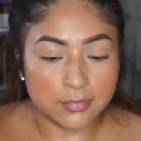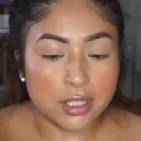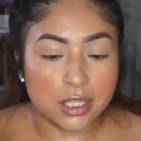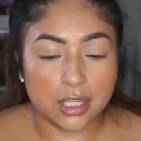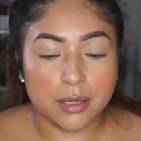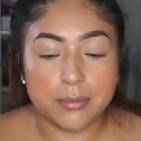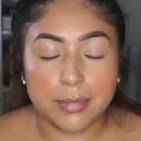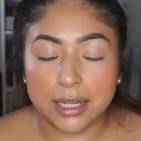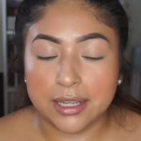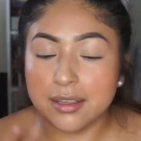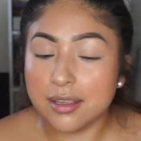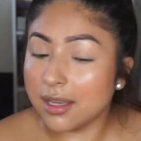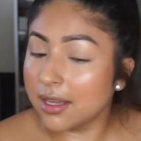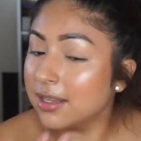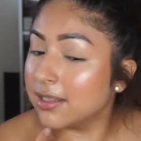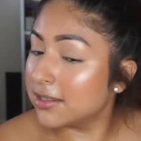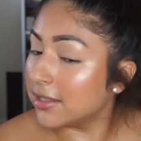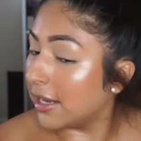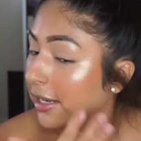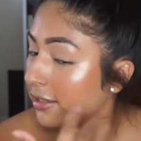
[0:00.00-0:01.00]
In my
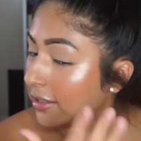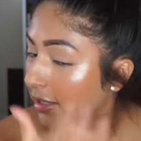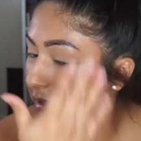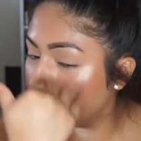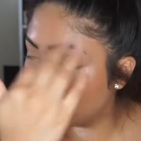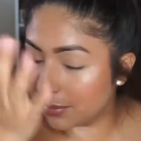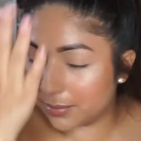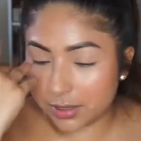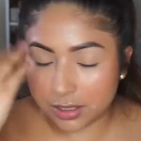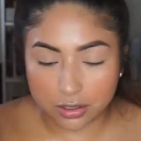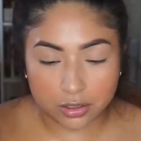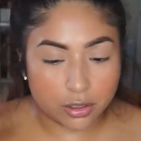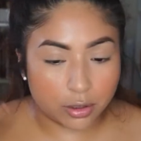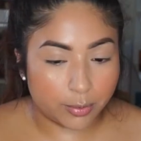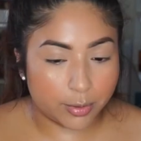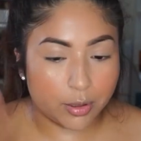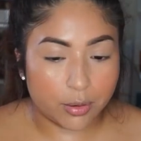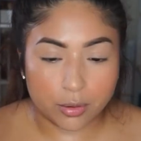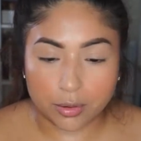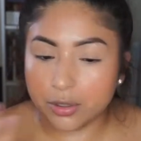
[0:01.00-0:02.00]
case, I tend to be a
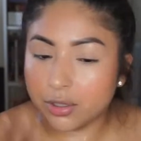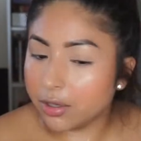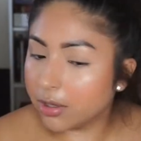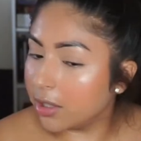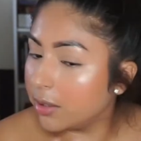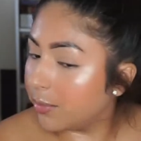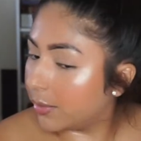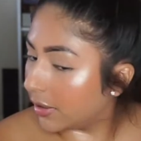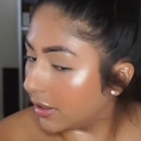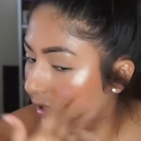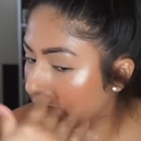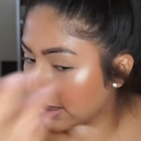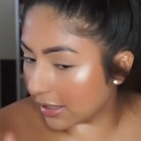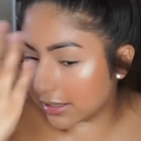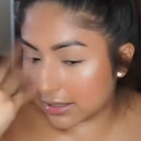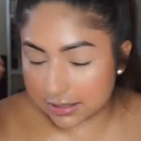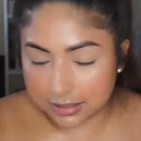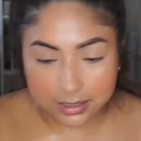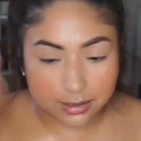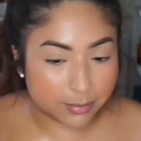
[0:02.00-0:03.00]
little bit oily, but like I
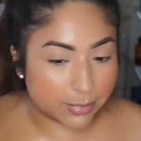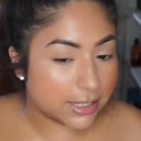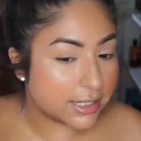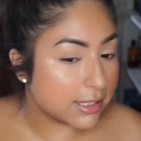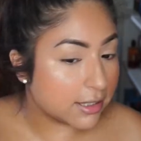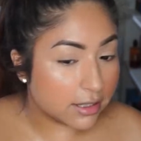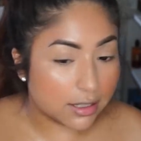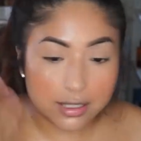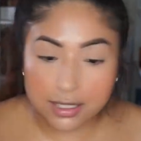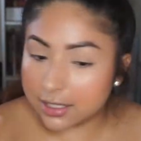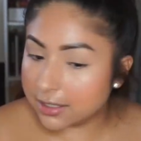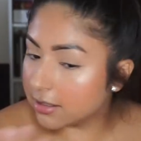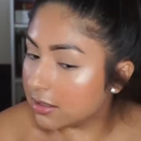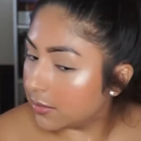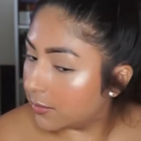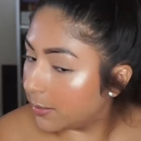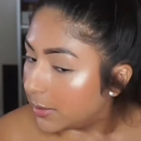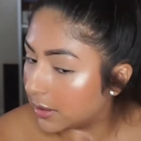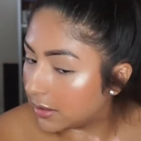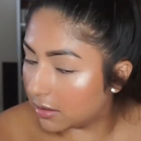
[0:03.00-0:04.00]
said, my skin
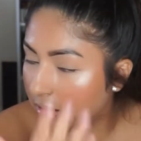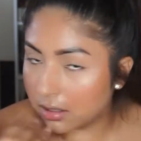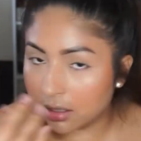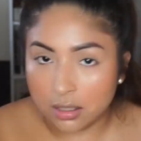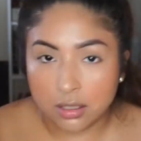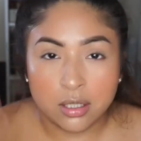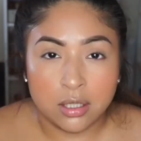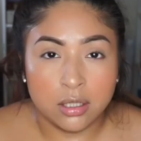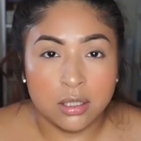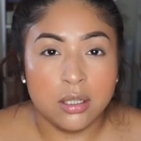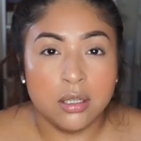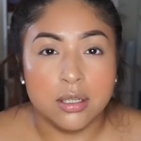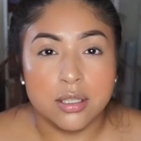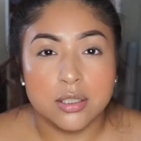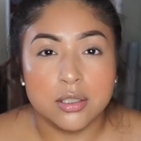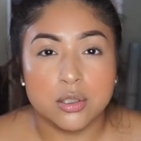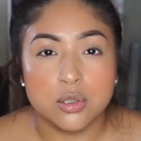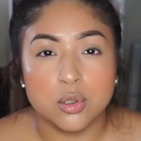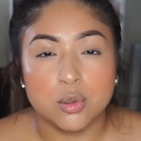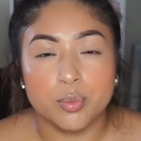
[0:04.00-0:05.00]
hasn't been
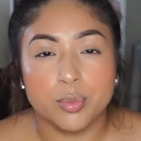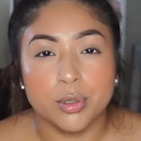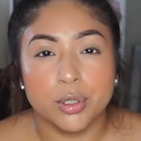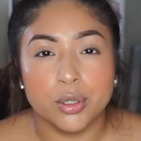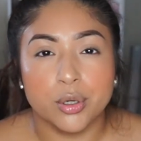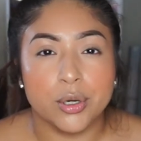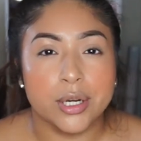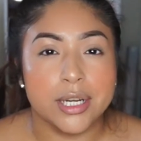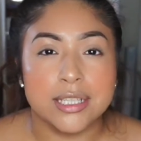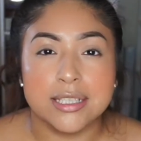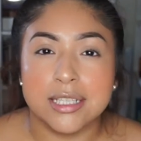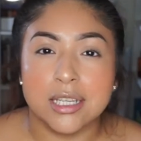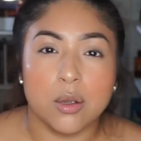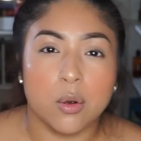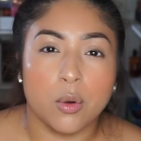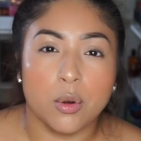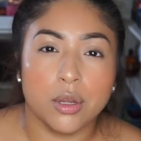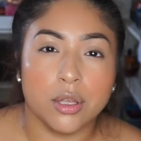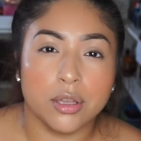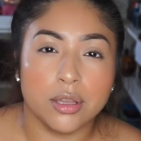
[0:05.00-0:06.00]
super crazy
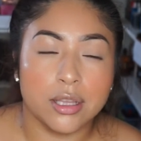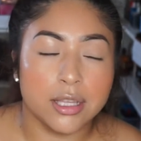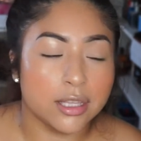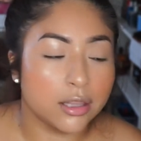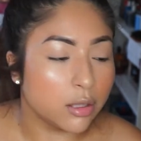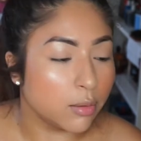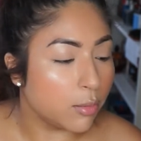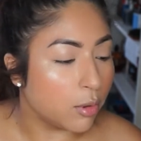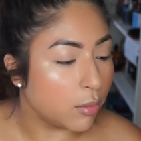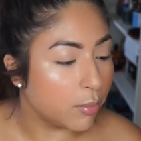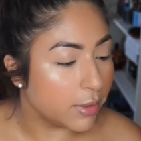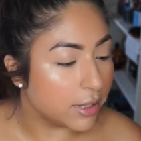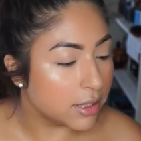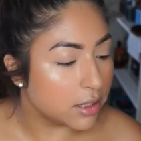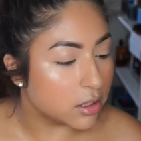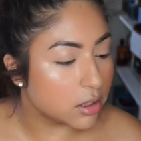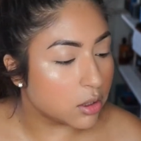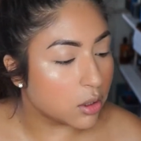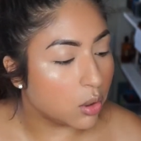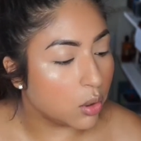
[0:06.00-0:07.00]
oily at the moment,
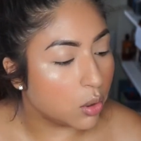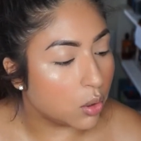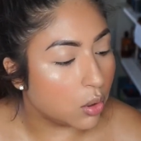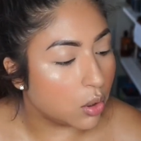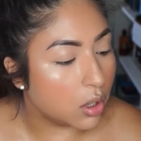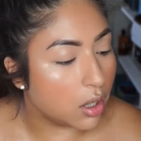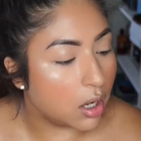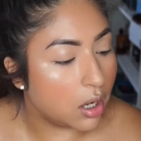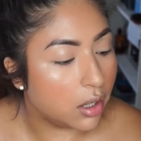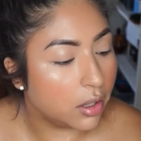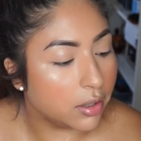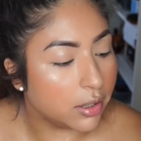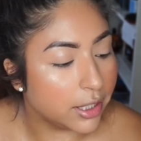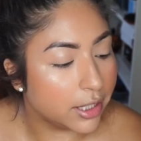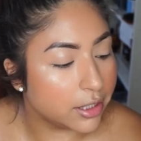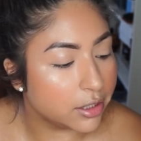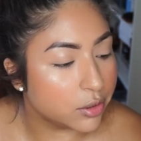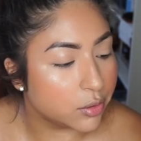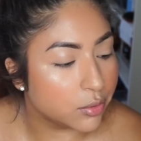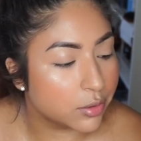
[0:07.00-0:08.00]
so all
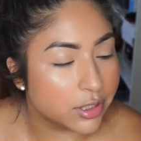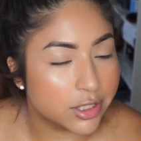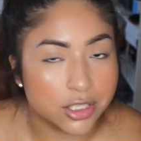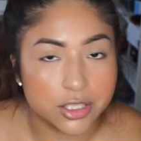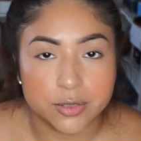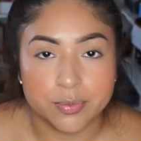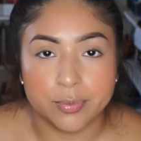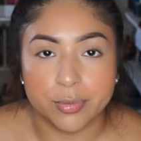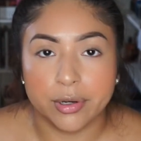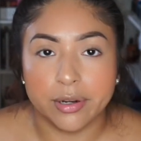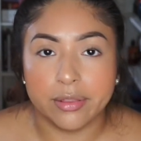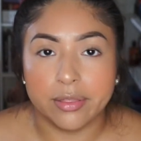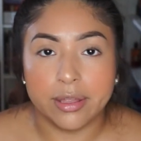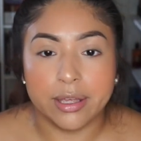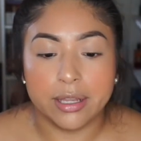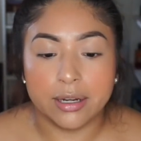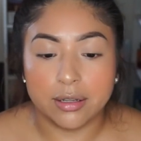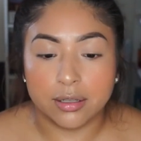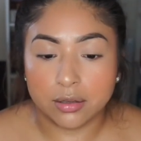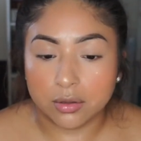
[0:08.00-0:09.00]
I do is just spray
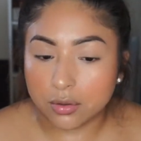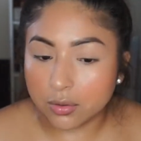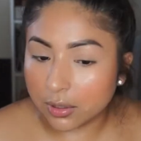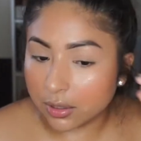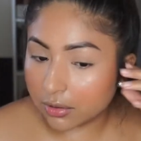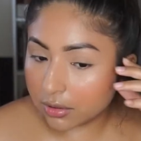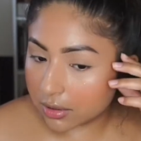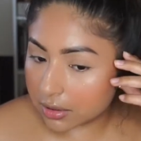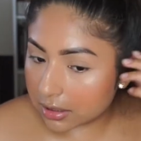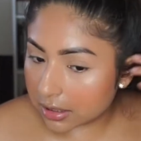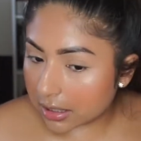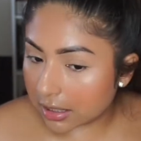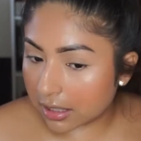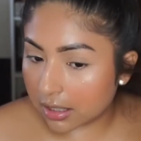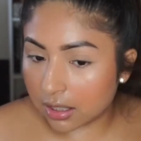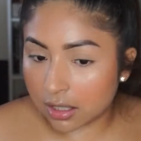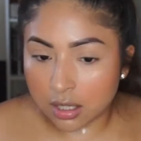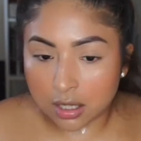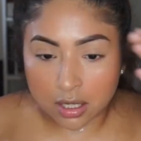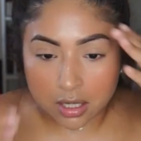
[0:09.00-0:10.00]
that, and throughout the
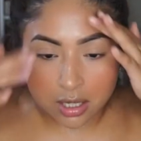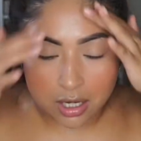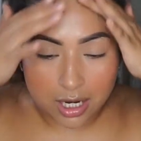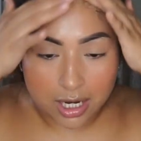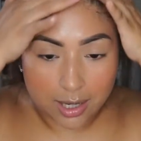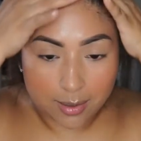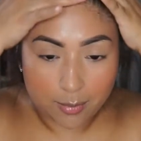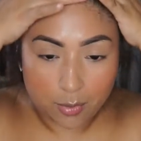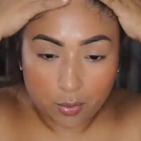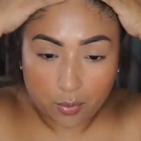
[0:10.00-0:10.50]
day I'm